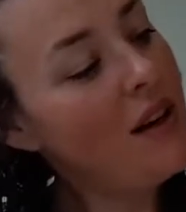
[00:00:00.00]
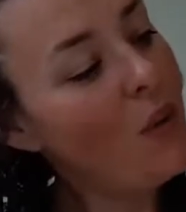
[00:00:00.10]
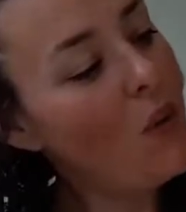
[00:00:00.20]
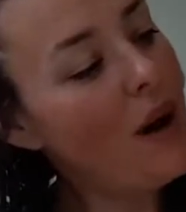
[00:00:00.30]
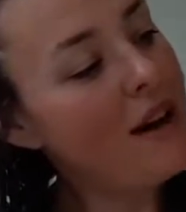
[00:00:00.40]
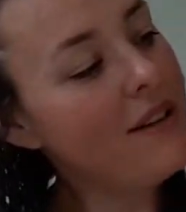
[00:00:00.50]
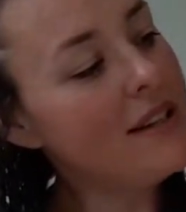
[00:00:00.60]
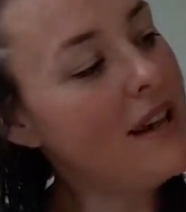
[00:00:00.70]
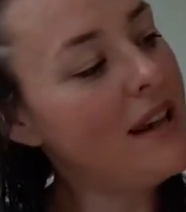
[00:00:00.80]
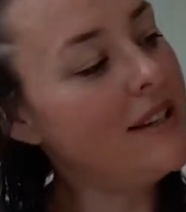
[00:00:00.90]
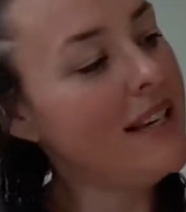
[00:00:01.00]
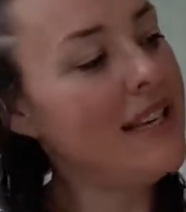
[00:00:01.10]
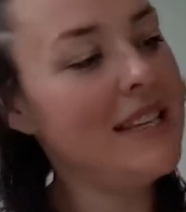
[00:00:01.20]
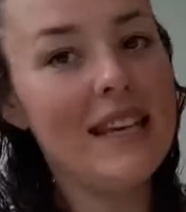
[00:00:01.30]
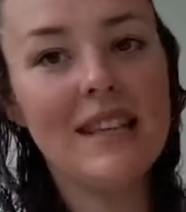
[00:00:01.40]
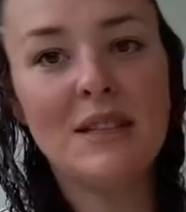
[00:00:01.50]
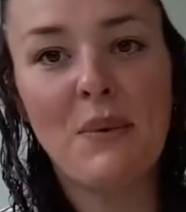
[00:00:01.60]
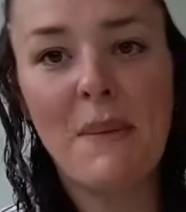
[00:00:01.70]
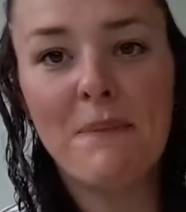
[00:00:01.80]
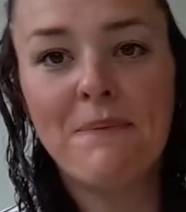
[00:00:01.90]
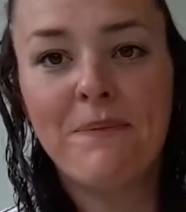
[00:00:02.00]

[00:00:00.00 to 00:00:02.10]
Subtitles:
Where is it? Is it this one?